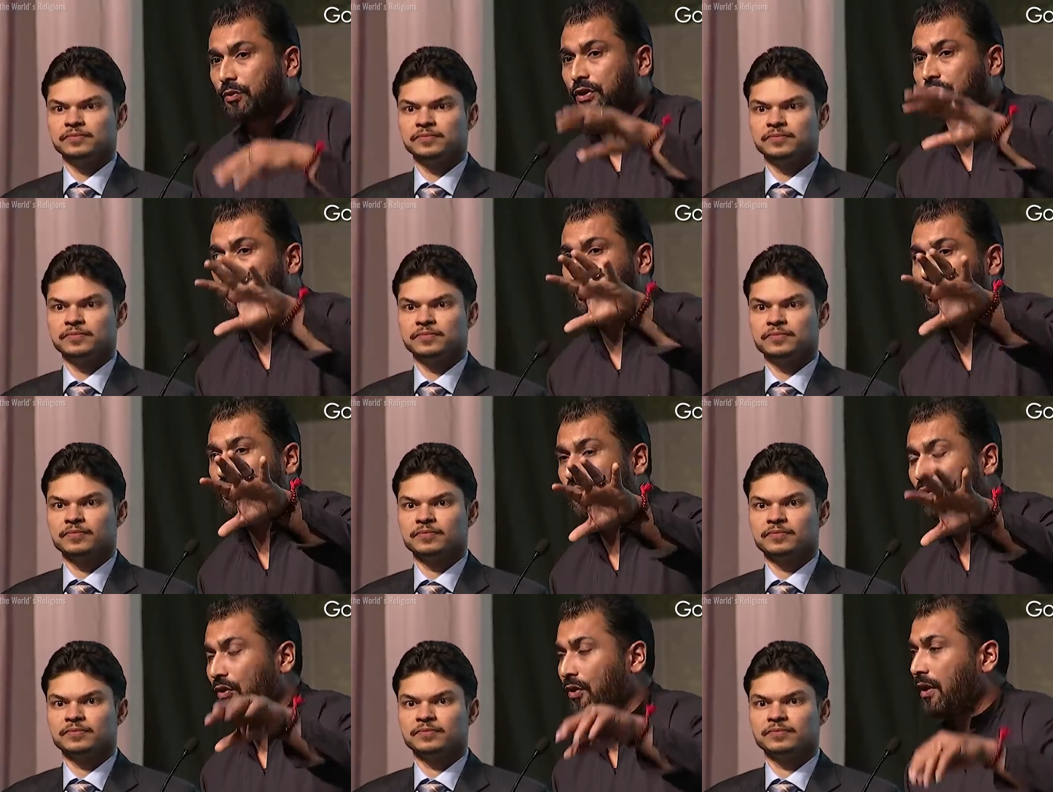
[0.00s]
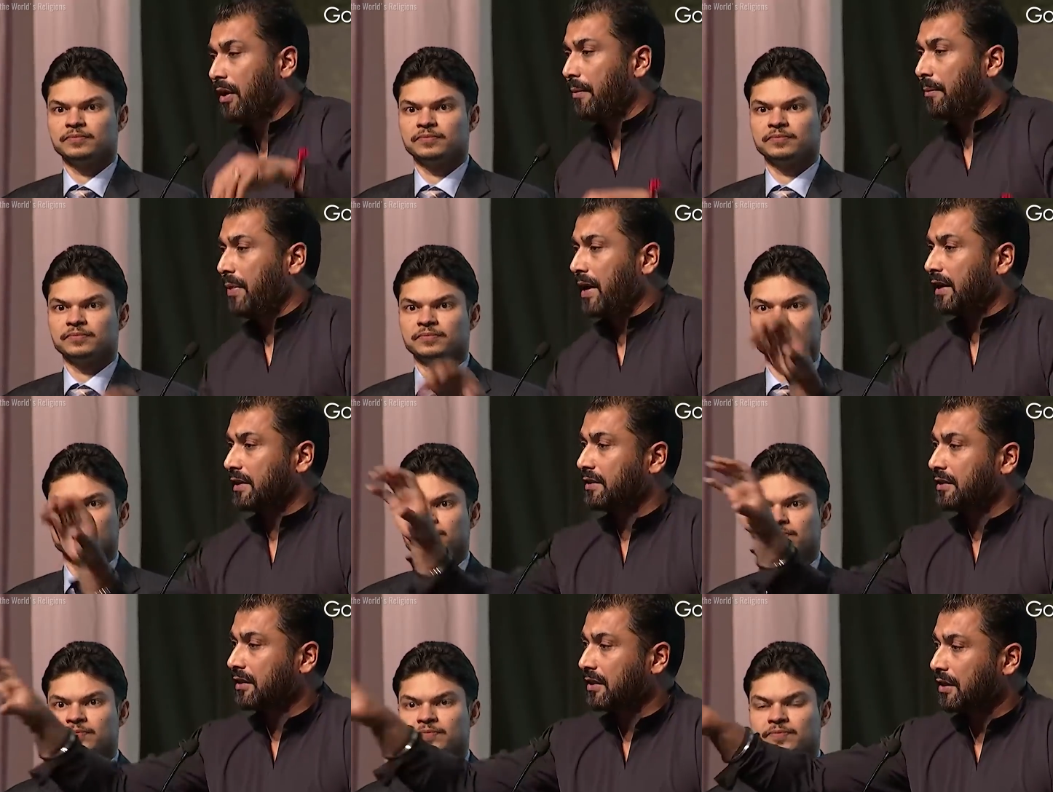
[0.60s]
Speaker 1: with you
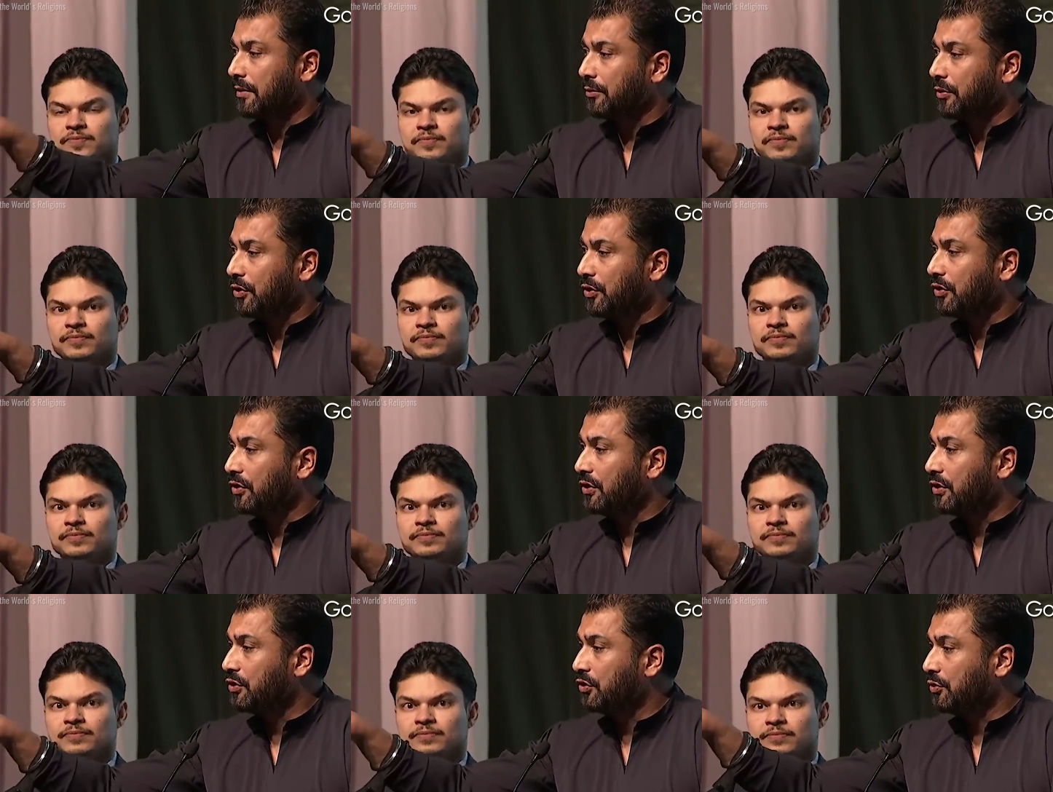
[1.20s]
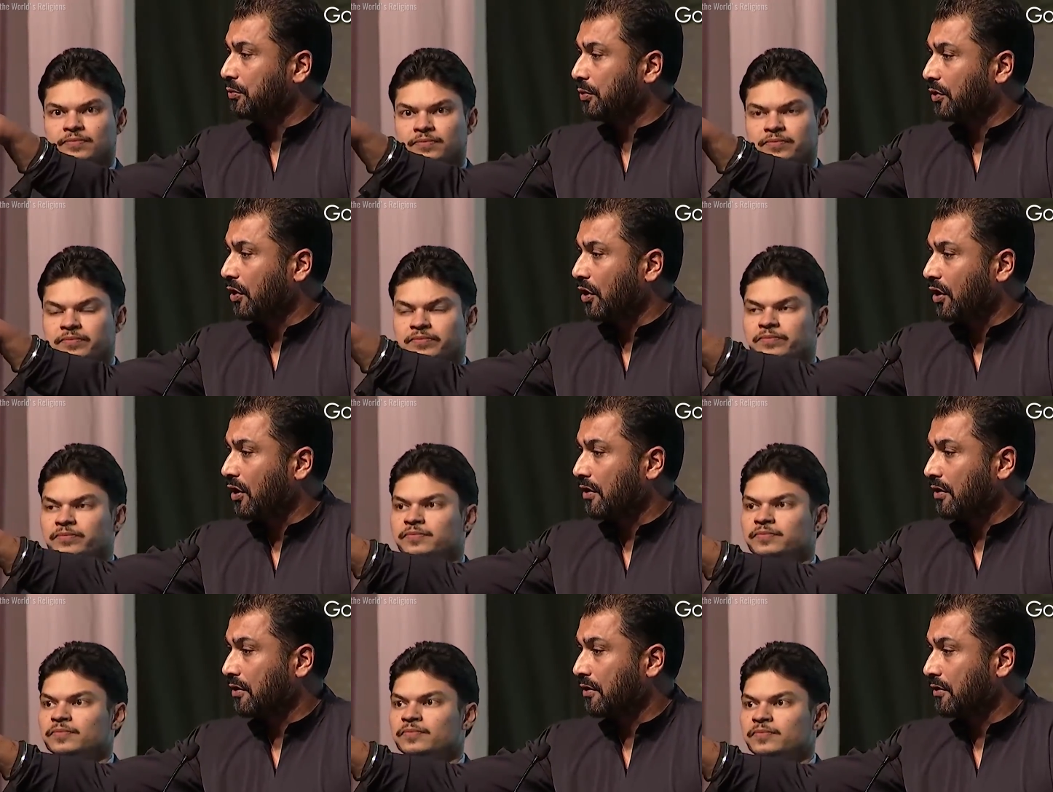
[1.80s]
back to the communities you
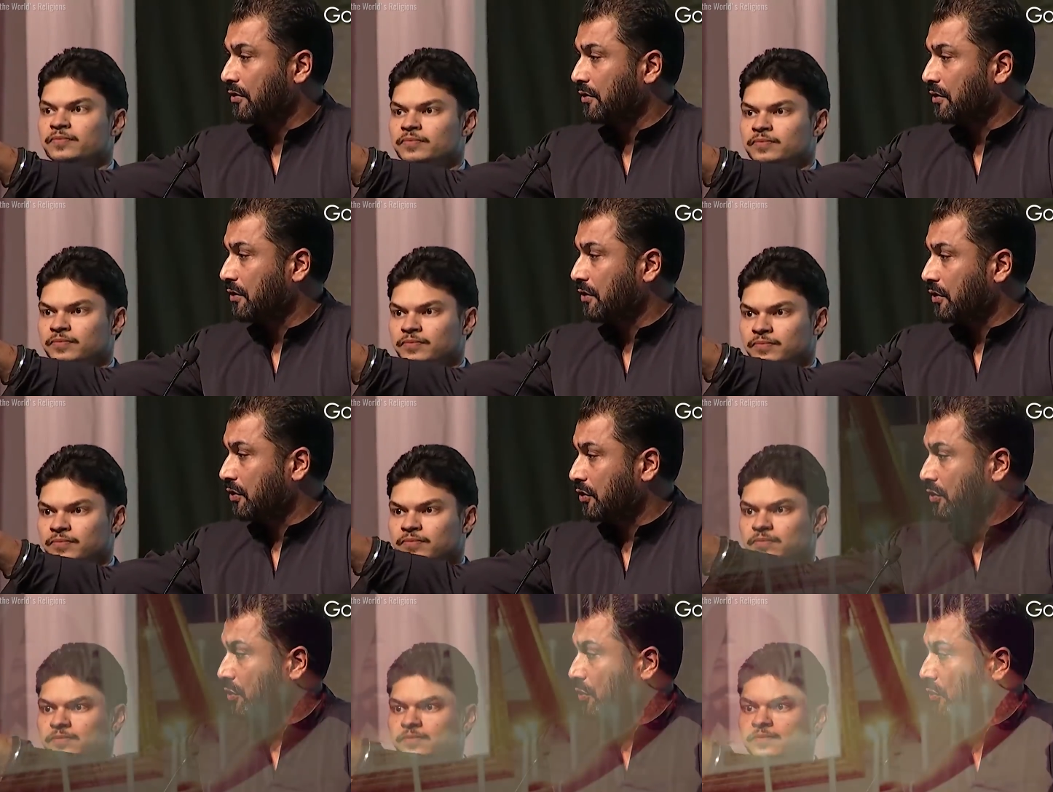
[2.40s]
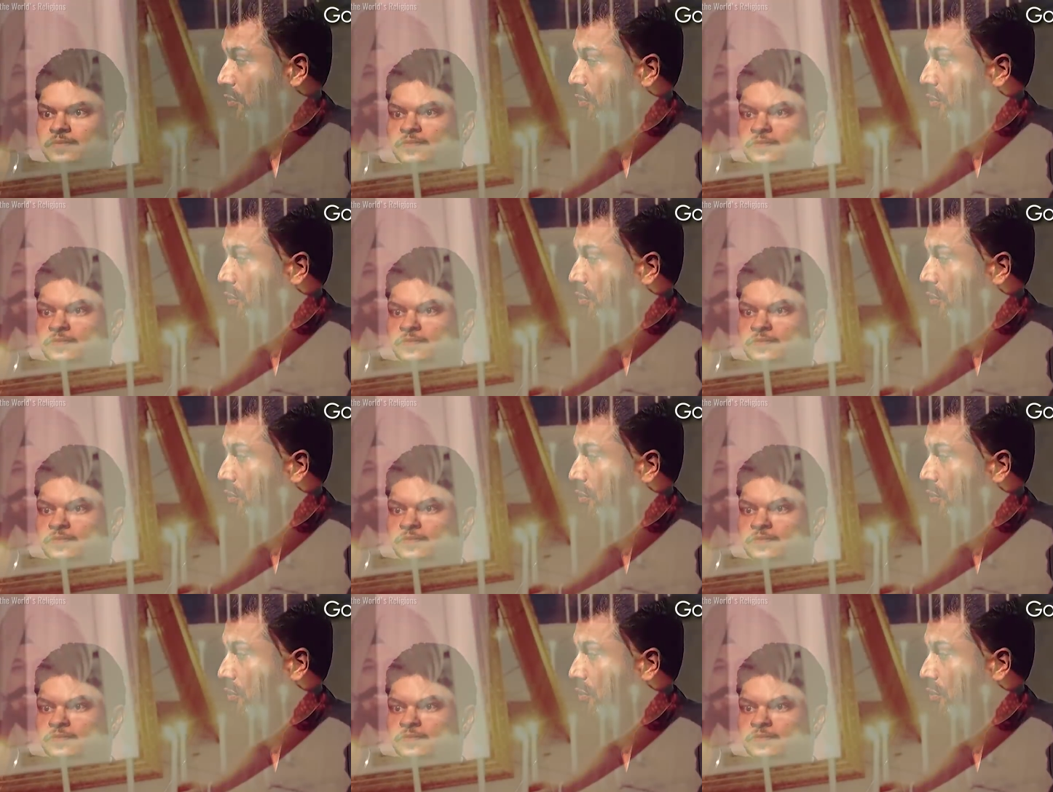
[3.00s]
belong to.